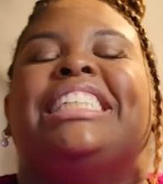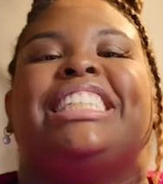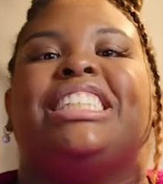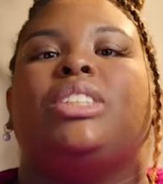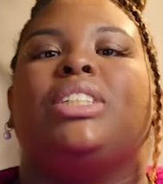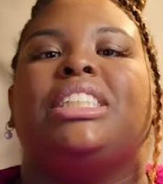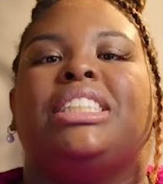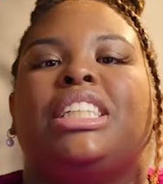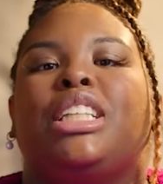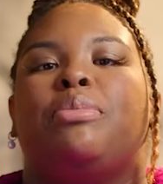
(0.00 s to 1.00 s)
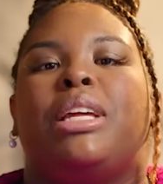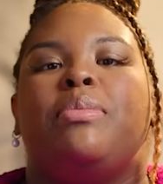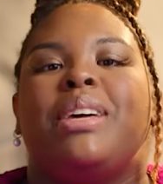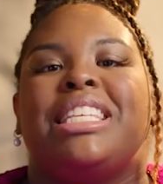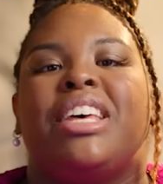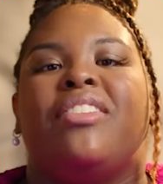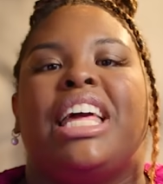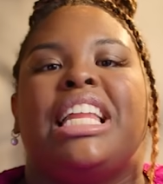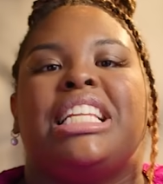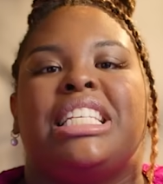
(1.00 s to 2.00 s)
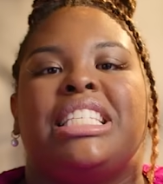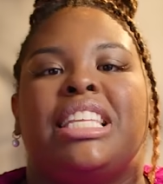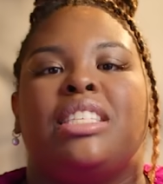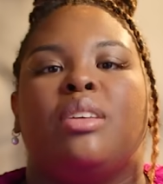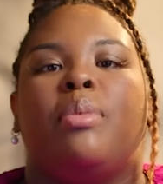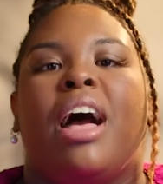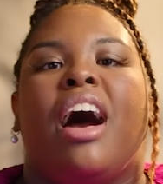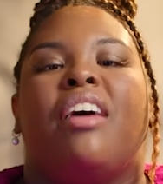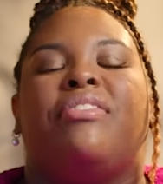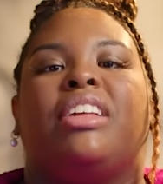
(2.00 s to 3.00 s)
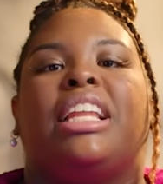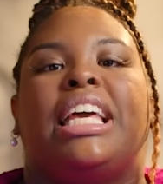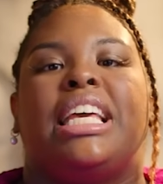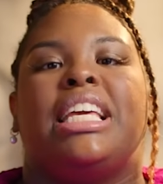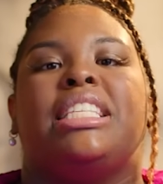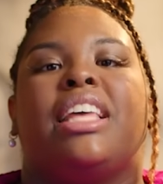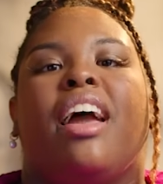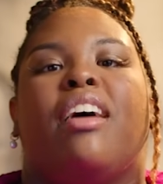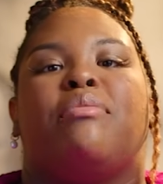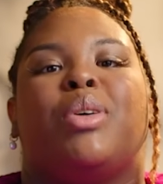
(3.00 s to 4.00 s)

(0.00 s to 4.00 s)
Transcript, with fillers: Since switching to the MiniMed 780G system, I feel at ease and have